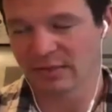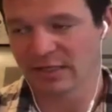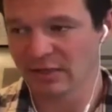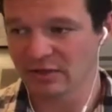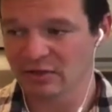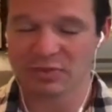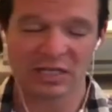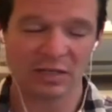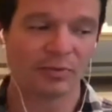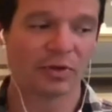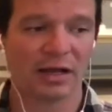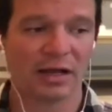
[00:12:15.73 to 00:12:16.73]
And then there's
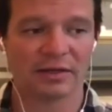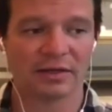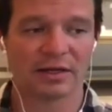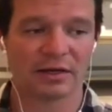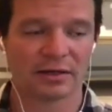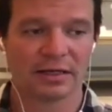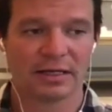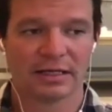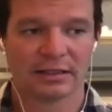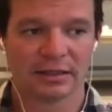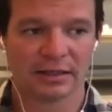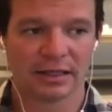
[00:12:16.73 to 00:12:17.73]
people out there,
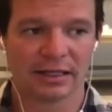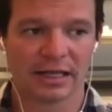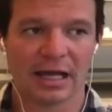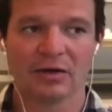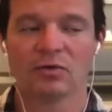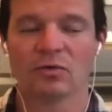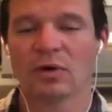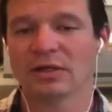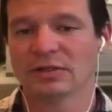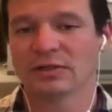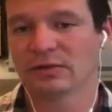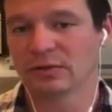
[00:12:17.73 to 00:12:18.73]
they're like, I don't
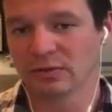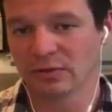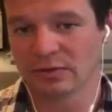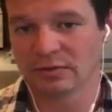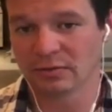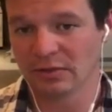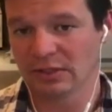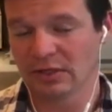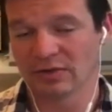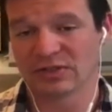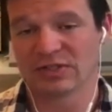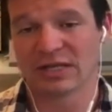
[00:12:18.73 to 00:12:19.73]
want to, you
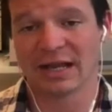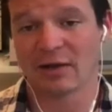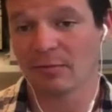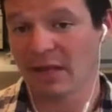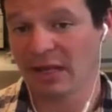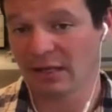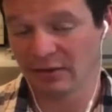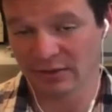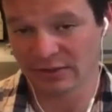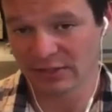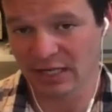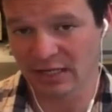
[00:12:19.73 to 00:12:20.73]
know, send out
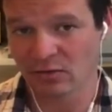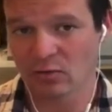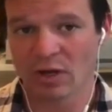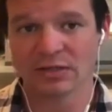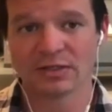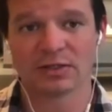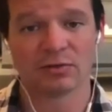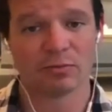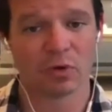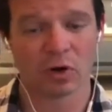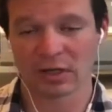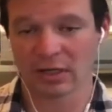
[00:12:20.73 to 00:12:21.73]
mailers. I don't want to do
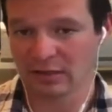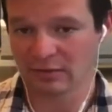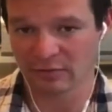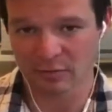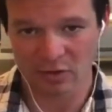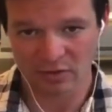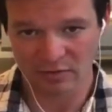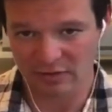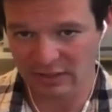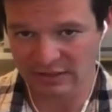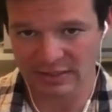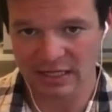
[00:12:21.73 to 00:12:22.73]
marketing for
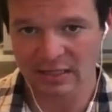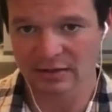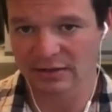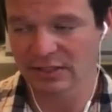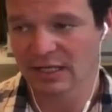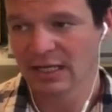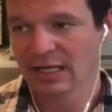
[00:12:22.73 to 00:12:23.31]
motivated sellers.